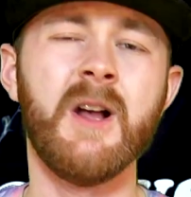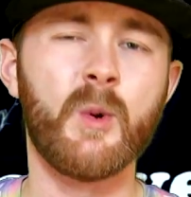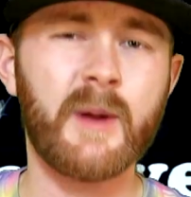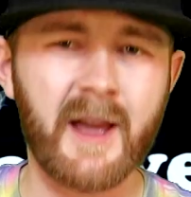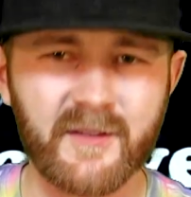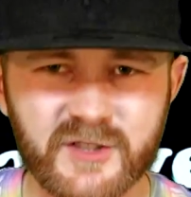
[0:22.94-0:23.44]

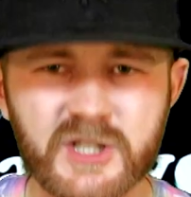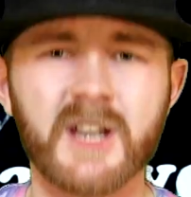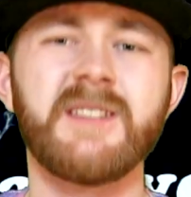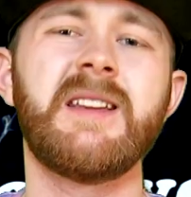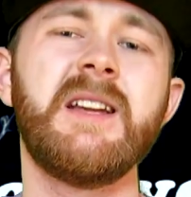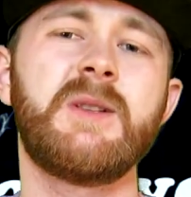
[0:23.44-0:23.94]
We have
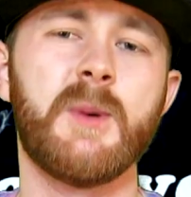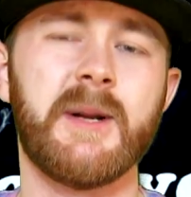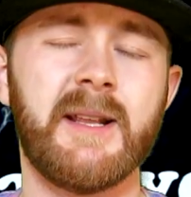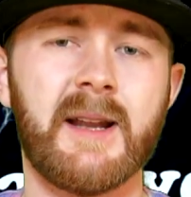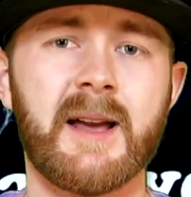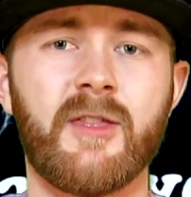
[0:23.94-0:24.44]
just hit
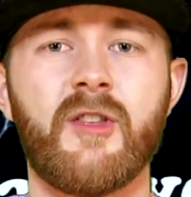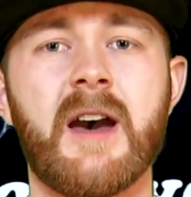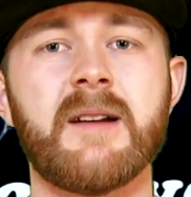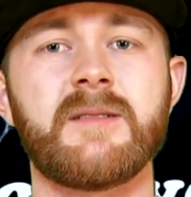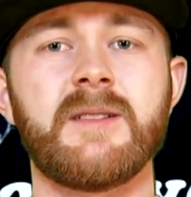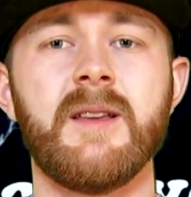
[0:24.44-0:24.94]

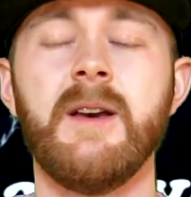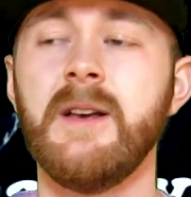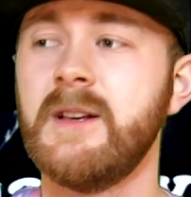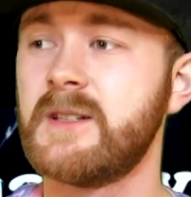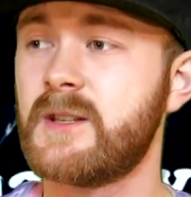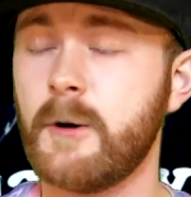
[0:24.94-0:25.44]

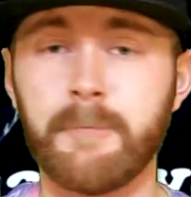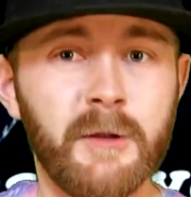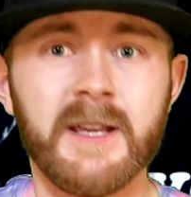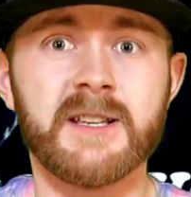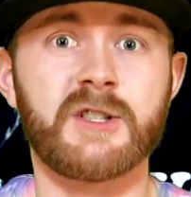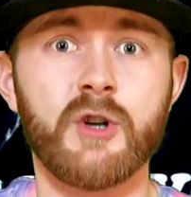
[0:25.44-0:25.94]
29,000. So
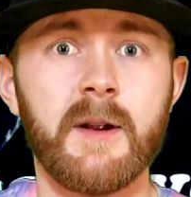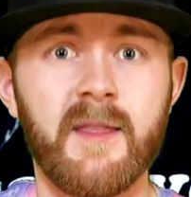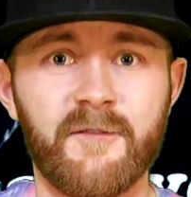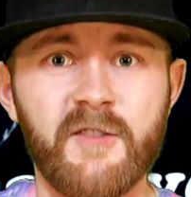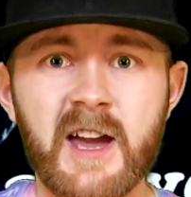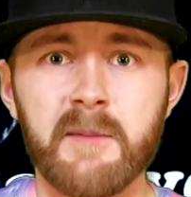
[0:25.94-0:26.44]
please join the
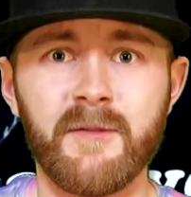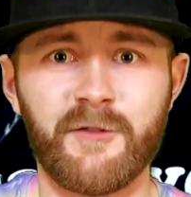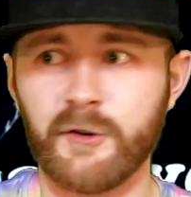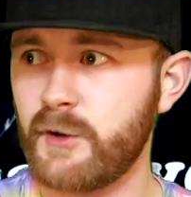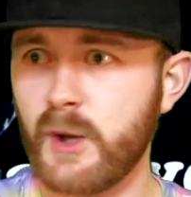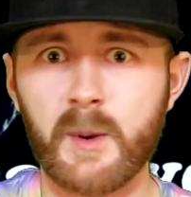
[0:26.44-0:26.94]
fam if
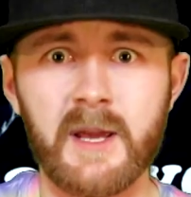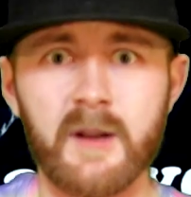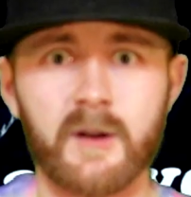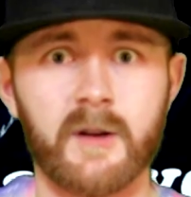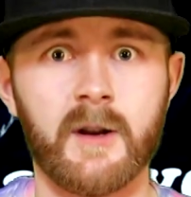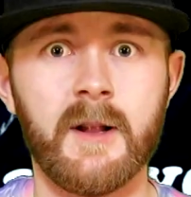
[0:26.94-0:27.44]
you're new
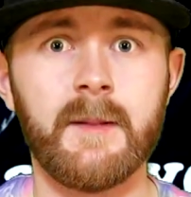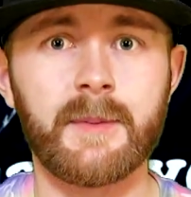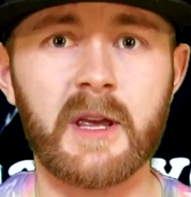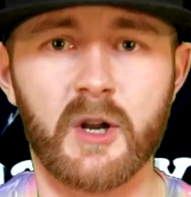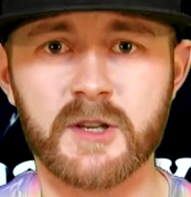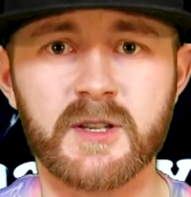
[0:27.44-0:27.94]
here.
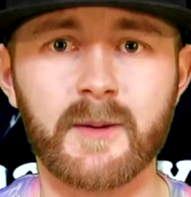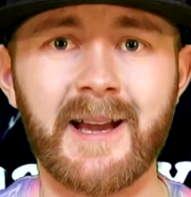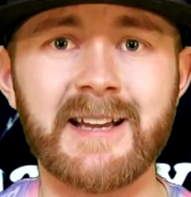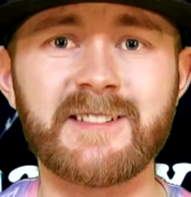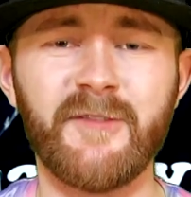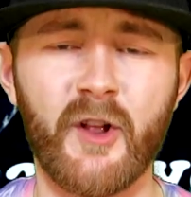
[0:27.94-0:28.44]
And also,
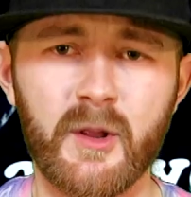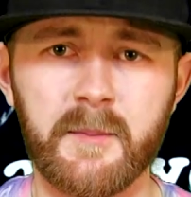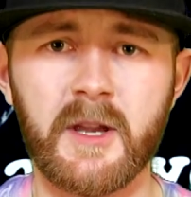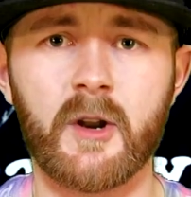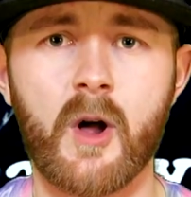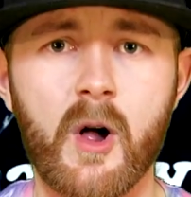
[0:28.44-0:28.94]
guys, follow
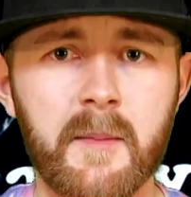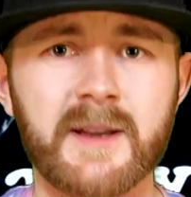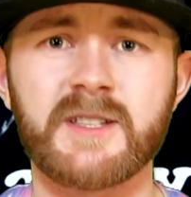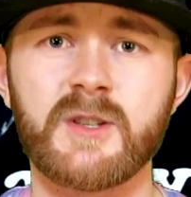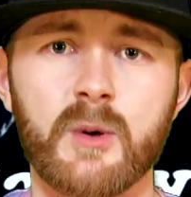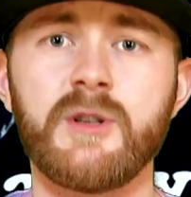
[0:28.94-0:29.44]
me on all my
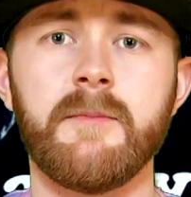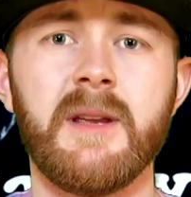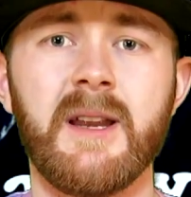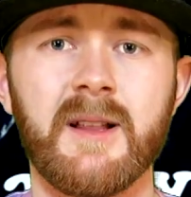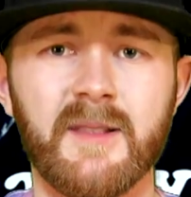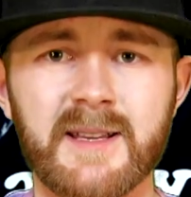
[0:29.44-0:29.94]
social
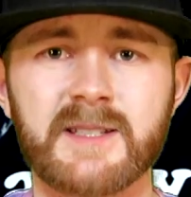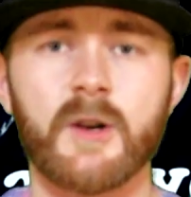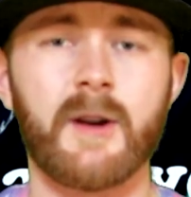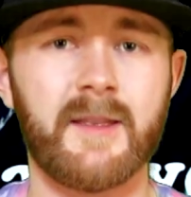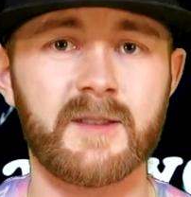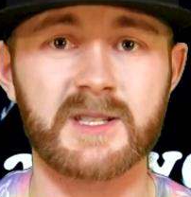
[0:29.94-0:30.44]
media. Links are
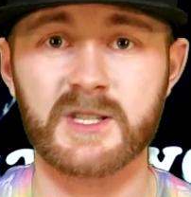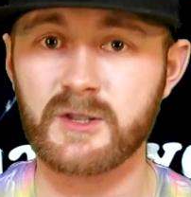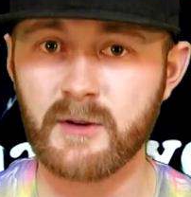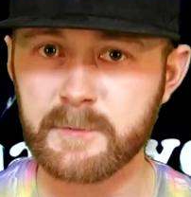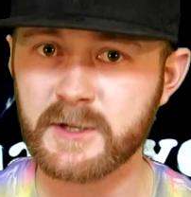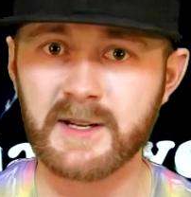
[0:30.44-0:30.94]
in the
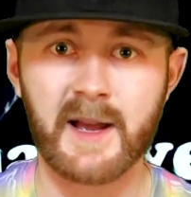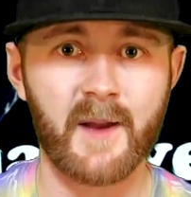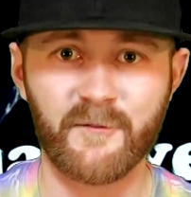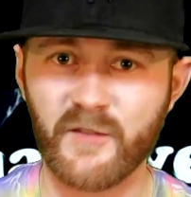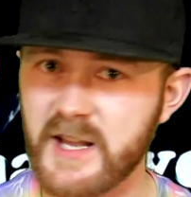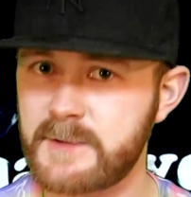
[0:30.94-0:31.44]
description. I have
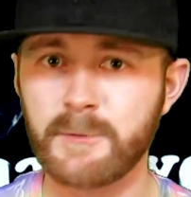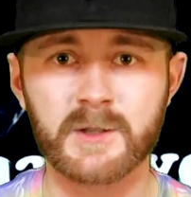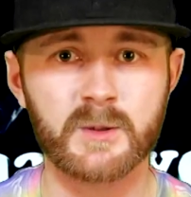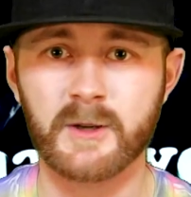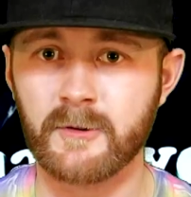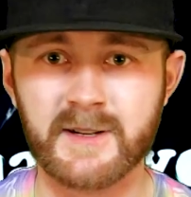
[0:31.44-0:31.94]
Facebook,
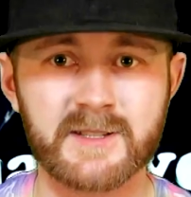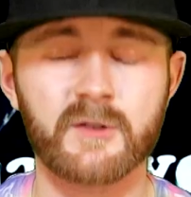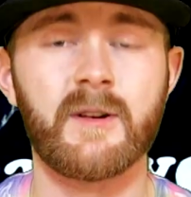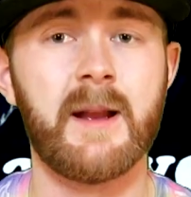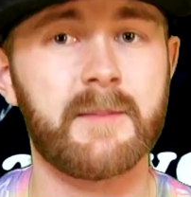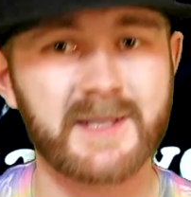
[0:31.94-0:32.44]
Twitter,
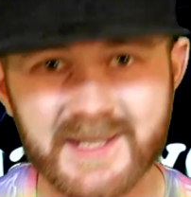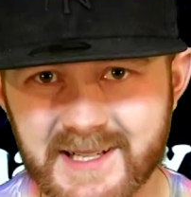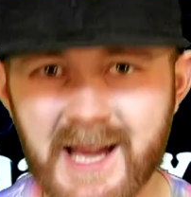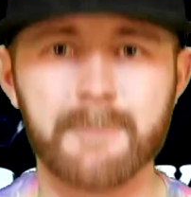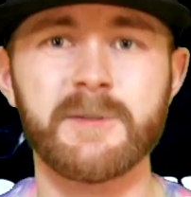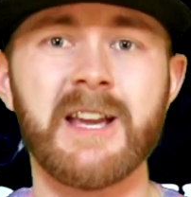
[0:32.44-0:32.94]
Instagram, and
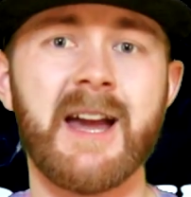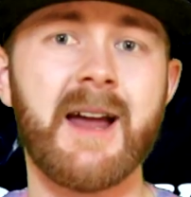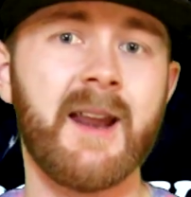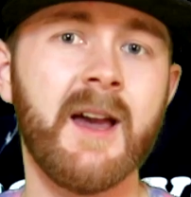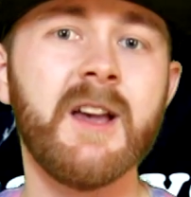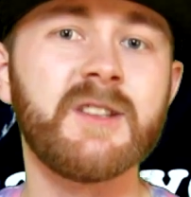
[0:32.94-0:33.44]

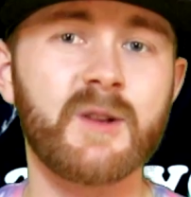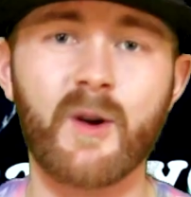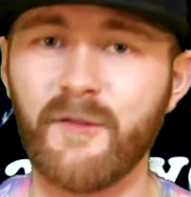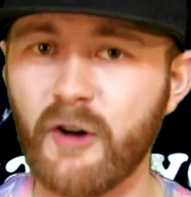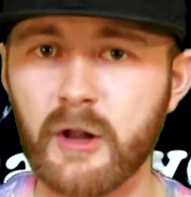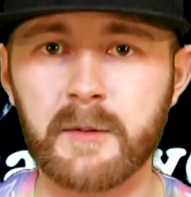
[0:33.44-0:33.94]
Snapchat. So go
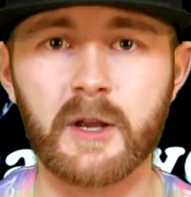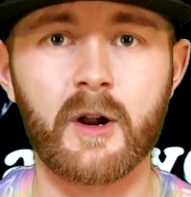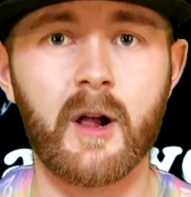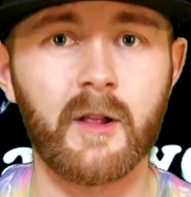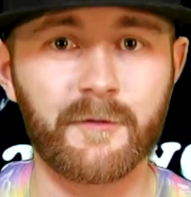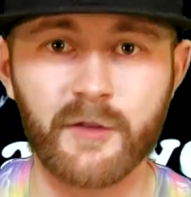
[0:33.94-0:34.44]
follow me on
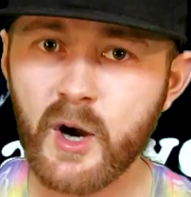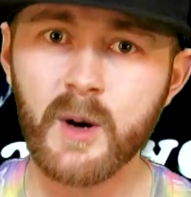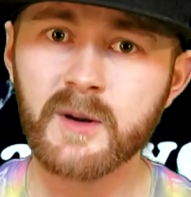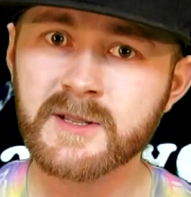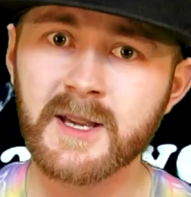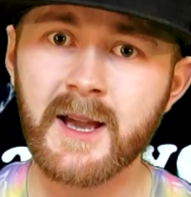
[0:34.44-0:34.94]
all of
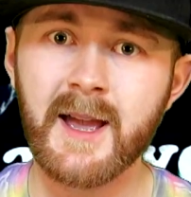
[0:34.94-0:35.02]
those.